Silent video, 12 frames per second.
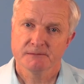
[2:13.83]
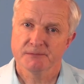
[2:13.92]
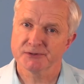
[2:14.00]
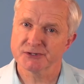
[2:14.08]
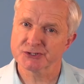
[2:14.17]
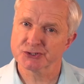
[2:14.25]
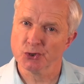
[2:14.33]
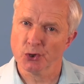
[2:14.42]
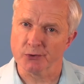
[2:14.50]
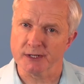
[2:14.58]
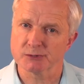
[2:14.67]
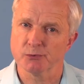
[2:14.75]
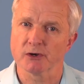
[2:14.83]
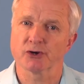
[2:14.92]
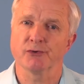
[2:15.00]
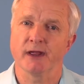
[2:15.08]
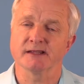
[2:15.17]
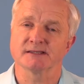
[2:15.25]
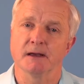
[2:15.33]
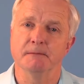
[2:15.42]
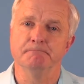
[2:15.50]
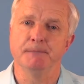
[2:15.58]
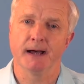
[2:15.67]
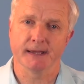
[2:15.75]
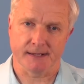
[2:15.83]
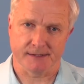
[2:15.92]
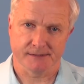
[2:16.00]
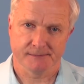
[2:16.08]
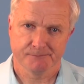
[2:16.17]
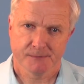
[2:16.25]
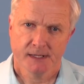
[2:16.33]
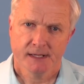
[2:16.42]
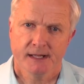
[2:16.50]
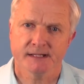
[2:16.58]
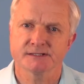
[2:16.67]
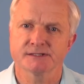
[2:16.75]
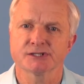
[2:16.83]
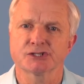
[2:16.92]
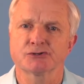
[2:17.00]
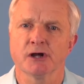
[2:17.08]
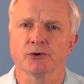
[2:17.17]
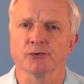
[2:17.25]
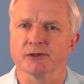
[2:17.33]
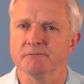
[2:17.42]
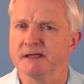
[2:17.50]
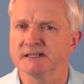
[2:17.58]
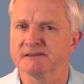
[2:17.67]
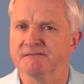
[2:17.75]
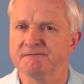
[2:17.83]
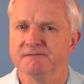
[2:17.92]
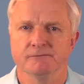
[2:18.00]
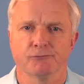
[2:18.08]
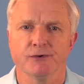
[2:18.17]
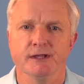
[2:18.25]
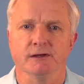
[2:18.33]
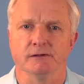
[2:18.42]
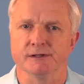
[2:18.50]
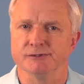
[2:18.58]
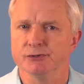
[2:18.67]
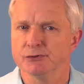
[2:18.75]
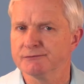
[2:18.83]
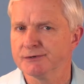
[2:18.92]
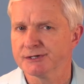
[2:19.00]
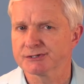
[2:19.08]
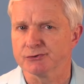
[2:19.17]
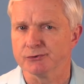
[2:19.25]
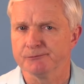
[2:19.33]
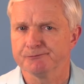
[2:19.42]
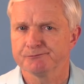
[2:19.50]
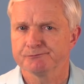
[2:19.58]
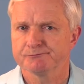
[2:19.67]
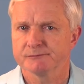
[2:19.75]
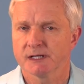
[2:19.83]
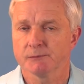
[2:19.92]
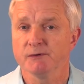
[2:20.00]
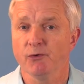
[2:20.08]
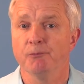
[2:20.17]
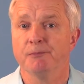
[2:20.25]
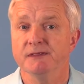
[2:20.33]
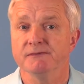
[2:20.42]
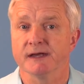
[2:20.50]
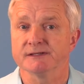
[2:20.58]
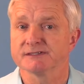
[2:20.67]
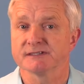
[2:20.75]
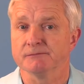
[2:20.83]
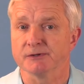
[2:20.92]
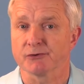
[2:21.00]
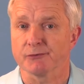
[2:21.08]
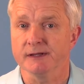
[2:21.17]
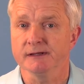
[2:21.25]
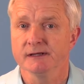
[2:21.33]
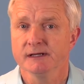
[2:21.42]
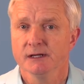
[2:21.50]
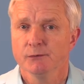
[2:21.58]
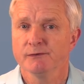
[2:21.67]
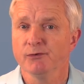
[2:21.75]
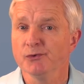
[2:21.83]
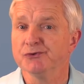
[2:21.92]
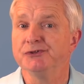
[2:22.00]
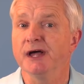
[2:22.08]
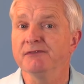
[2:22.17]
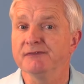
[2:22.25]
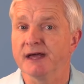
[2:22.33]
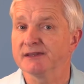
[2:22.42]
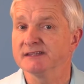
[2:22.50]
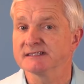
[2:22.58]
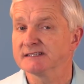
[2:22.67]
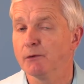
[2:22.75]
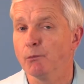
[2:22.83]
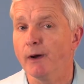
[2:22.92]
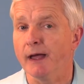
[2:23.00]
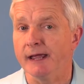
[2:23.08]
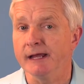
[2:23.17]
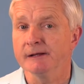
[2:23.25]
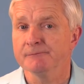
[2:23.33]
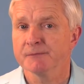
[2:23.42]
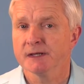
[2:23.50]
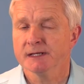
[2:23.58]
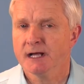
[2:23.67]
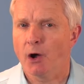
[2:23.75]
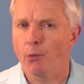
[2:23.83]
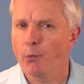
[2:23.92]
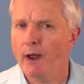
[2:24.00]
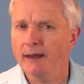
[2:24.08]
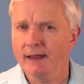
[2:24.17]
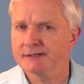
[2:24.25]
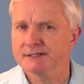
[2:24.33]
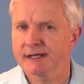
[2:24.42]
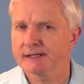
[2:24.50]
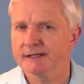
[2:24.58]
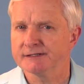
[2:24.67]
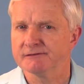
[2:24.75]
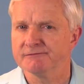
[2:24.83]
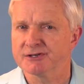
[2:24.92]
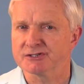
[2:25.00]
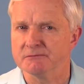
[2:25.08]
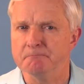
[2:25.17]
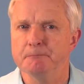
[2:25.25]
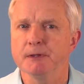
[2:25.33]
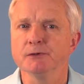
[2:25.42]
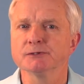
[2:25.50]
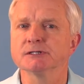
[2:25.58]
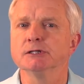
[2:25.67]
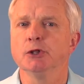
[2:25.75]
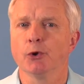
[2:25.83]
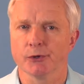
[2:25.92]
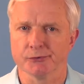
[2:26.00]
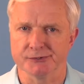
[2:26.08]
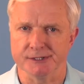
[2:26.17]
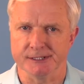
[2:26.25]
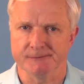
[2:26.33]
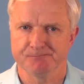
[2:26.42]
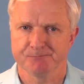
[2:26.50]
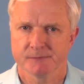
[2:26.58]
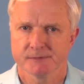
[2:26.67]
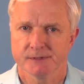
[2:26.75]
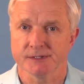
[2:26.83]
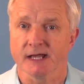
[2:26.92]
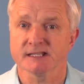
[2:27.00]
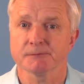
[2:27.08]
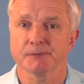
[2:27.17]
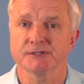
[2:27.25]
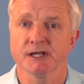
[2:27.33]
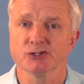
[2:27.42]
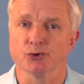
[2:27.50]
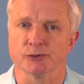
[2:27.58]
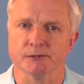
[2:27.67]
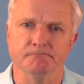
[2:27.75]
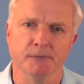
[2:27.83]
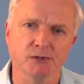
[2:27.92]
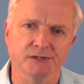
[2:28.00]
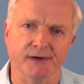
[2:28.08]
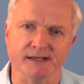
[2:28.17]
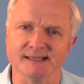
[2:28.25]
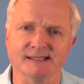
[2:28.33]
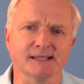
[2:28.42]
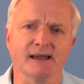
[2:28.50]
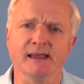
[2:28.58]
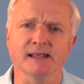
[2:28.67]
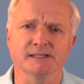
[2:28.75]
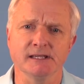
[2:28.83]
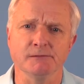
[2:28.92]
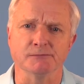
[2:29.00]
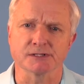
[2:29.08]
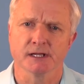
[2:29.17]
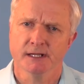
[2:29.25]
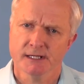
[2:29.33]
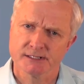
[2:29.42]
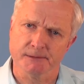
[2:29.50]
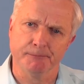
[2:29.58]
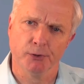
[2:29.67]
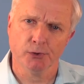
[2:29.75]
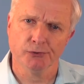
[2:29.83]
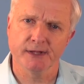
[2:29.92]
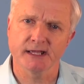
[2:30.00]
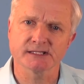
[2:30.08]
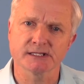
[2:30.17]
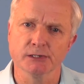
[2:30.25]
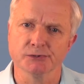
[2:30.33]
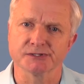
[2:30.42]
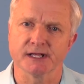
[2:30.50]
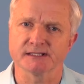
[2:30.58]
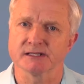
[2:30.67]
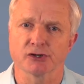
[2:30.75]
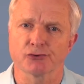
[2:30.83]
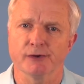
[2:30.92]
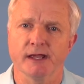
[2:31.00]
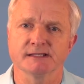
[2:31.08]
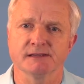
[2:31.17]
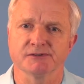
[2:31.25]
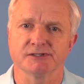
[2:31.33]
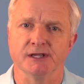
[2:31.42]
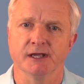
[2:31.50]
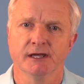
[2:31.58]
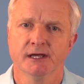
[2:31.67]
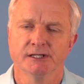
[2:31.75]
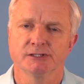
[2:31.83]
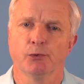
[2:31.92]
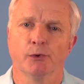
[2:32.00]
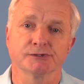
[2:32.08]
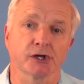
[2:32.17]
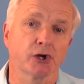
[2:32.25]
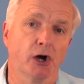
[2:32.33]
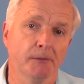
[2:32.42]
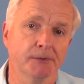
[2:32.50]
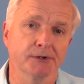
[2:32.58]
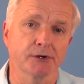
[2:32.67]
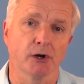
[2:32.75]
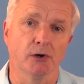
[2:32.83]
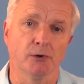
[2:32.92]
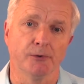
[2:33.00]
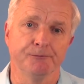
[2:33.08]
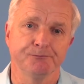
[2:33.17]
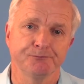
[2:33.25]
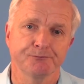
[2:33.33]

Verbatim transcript: But the story is what creates buy-in. It's the struggle that makes it real and universal. And we've all been there to some degree. We've all done that in some way. A well-articulated vision builds loyalty. It has the potential to motivate entire teams to pull their skill sets and creativity towards a common goal.